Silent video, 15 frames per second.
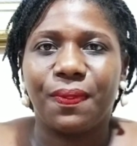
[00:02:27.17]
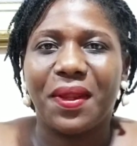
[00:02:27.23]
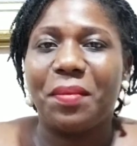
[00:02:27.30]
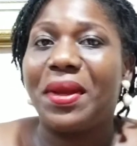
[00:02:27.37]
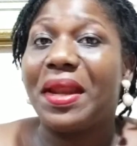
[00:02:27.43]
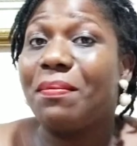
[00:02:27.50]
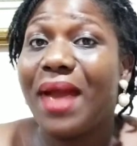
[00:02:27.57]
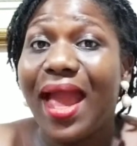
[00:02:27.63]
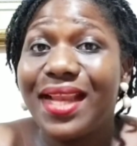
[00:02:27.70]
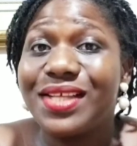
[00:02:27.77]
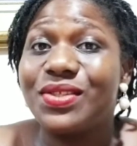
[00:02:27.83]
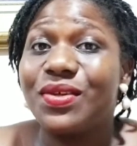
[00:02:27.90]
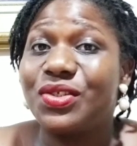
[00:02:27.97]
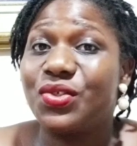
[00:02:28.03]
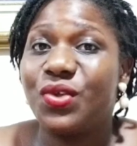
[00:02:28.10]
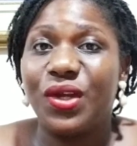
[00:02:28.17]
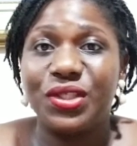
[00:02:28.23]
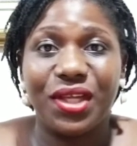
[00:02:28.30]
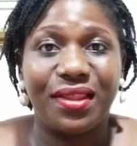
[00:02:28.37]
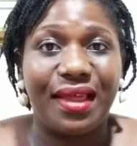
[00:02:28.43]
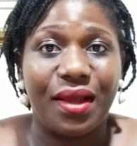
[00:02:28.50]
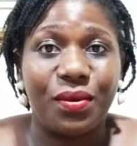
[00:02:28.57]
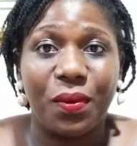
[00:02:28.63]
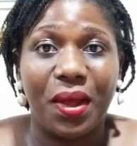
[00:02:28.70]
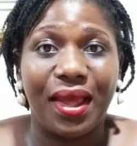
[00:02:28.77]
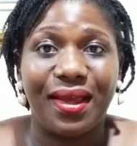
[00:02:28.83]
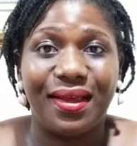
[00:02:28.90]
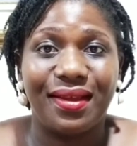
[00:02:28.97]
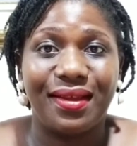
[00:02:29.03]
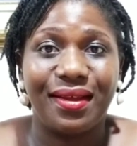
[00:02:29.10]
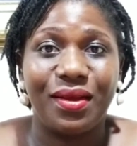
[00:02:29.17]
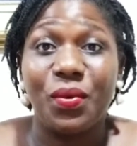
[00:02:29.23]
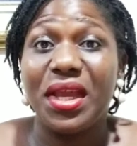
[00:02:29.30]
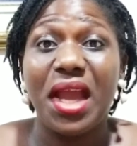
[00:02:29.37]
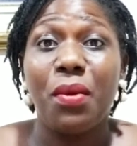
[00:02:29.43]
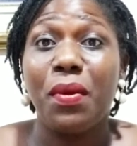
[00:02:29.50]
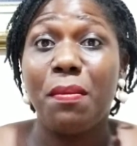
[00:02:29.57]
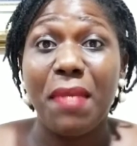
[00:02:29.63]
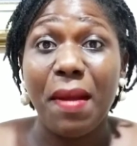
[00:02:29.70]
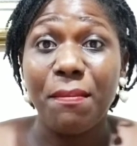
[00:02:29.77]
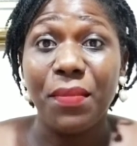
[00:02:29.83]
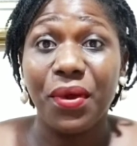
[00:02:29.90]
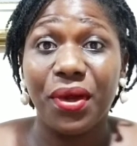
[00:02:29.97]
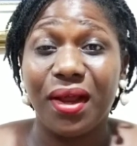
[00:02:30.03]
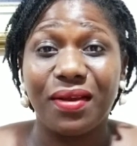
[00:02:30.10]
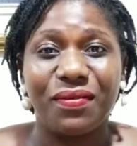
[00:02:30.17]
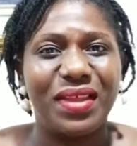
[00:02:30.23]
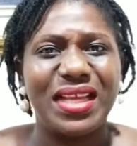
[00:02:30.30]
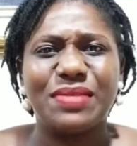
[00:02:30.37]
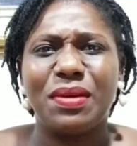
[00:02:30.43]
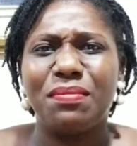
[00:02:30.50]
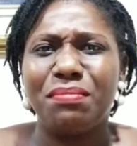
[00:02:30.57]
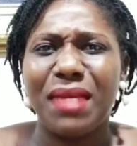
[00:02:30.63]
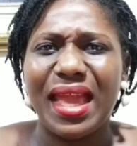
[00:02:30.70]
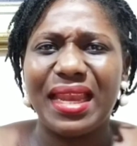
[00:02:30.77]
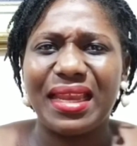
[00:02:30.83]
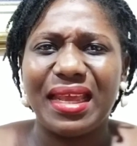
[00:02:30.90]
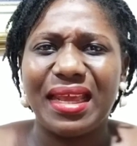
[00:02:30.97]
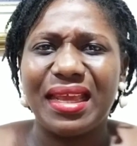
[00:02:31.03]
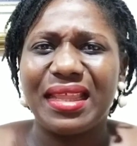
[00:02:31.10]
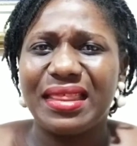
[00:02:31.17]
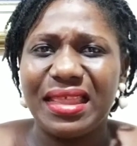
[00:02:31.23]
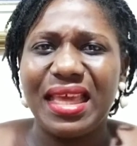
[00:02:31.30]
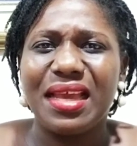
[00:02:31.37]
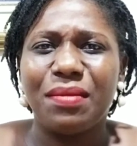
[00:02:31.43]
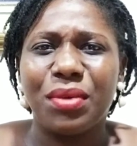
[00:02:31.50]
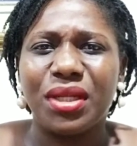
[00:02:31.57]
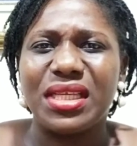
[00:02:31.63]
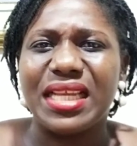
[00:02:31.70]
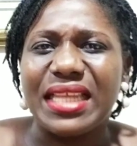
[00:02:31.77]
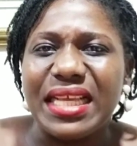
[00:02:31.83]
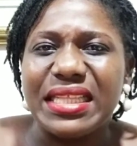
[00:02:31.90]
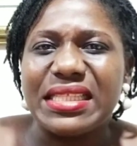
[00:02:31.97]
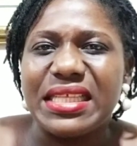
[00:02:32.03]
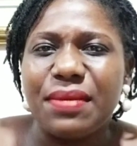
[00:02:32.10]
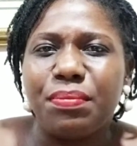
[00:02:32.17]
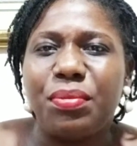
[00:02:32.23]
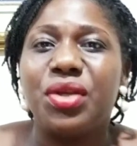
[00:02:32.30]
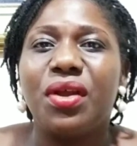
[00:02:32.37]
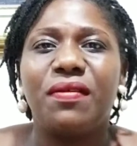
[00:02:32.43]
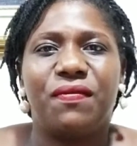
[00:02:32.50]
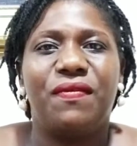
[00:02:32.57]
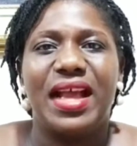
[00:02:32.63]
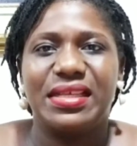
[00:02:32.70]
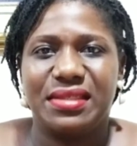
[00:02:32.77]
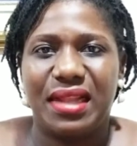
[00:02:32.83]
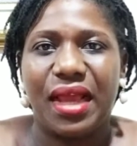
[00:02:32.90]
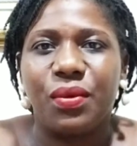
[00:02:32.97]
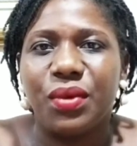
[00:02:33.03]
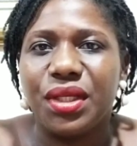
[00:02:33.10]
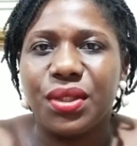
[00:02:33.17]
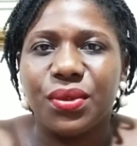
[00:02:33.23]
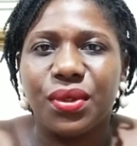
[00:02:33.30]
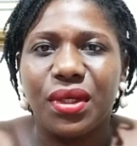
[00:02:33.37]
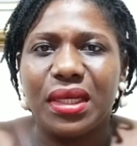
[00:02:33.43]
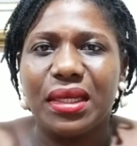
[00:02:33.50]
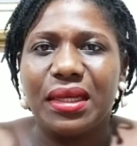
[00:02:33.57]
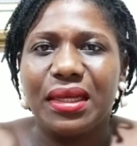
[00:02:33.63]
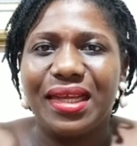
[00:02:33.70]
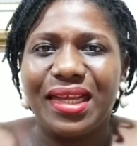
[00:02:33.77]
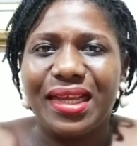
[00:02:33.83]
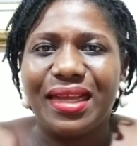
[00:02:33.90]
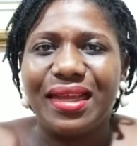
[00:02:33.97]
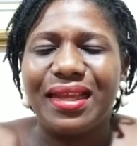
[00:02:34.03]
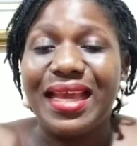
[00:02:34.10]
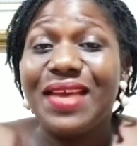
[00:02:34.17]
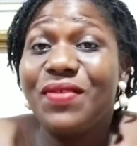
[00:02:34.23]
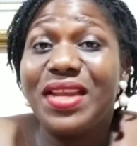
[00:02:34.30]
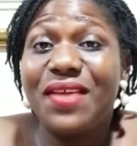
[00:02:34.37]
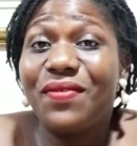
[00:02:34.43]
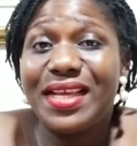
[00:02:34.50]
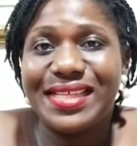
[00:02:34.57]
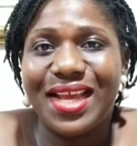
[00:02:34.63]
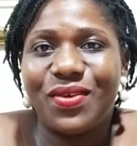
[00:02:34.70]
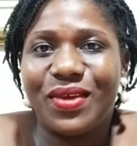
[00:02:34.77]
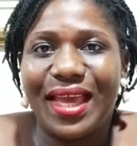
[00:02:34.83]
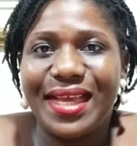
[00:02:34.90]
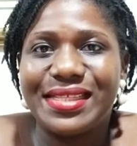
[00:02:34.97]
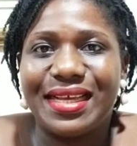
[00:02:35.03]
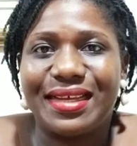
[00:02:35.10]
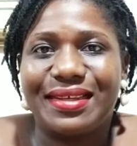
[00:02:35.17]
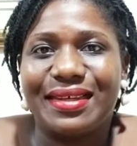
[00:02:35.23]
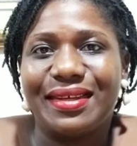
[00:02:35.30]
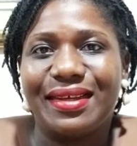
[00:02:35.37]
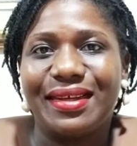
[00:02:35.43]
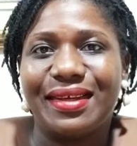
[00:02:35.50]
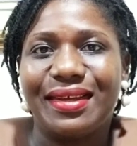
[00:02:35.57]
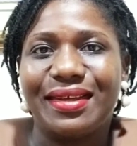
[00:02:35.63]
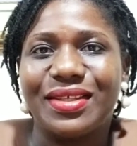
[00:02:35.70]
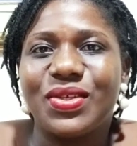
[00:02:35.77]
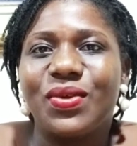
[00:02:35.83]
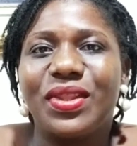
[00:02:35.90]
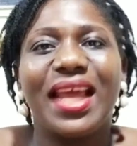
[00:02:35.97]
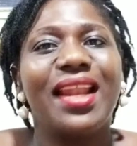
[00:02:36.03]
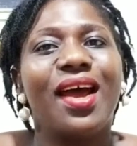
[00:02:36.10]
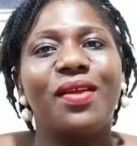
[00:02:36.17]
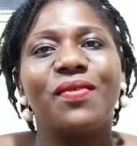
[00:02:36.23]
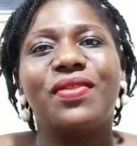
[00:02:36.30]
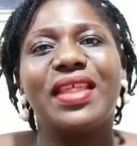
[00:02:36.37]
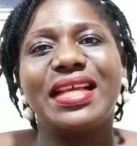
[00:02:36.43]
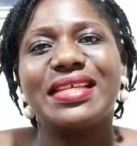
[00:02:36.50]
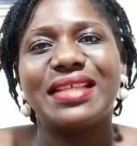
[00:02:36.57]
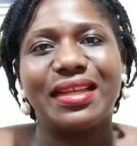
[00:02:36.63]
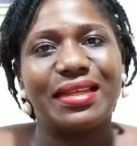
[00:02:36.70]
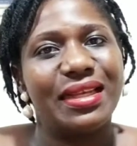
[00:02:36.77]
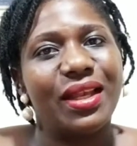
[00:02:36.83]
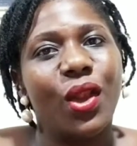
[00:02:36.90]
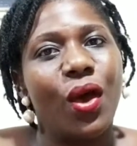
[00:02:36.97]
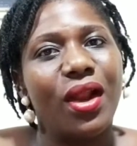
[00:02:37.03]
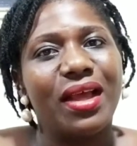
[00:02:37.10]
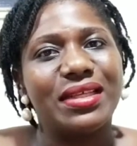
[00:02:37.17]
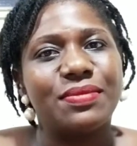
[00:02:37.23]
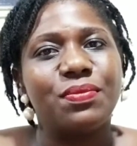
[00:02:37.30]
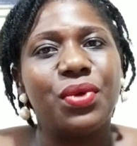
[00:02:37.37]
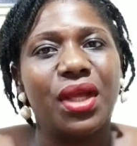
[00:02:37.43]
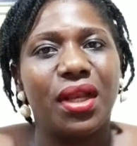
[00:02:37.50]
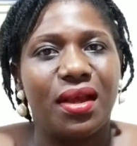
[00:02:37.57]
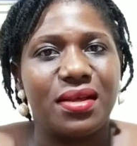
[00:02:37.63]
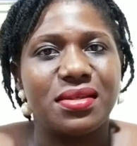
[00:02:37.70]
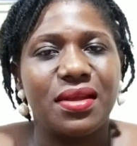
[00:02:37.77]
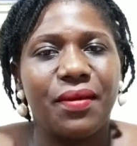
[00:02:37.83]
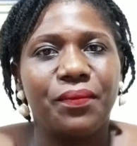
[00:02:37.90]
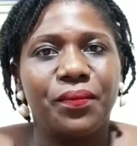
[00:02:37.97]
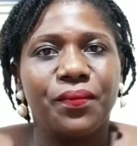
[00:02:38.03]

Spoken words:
But a man is not structured that way. We can remember a lot of things, but men think, but they think deep, but not fast like we do. Even if he's educated. So there are a lot of things that Lord has put in us.